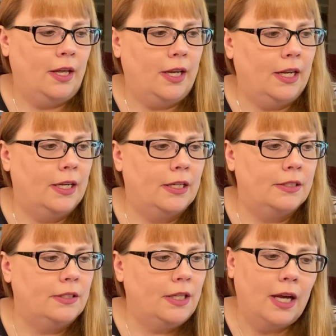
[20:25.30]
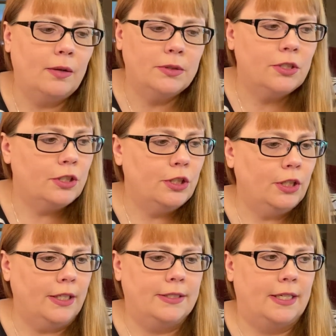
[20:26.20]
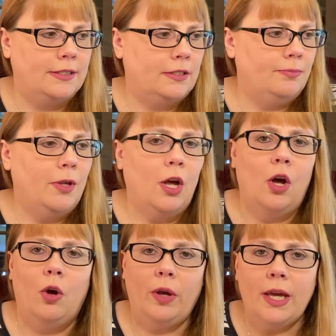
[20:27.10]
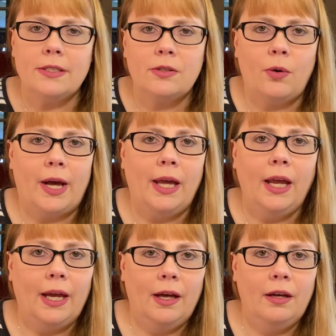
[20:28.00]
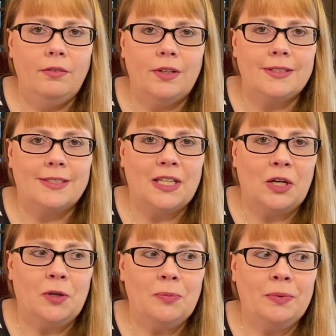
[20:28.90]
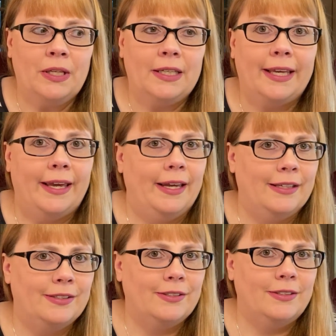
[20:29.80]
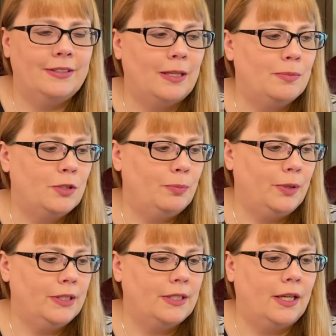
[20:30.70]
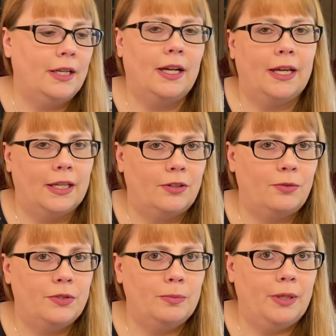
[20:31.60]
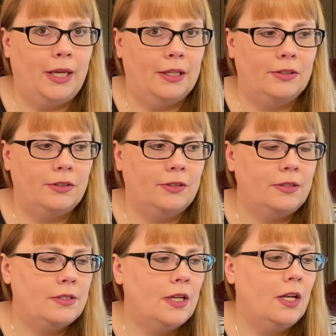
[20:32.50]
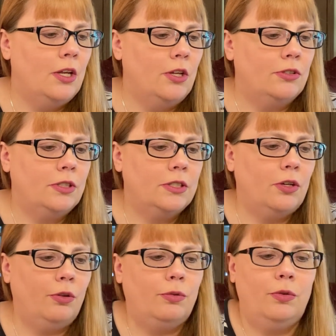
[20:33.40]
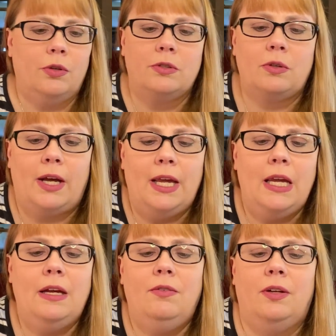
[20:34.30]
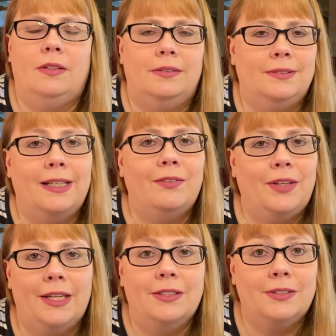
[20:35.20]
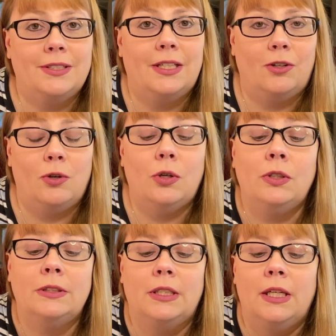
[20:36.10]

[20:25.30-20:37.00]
And yeah, it was a good cookie scent. Okay, so I have some candles. I'm super excited. I got through some candles. So let's go through those. So I have candles that are old.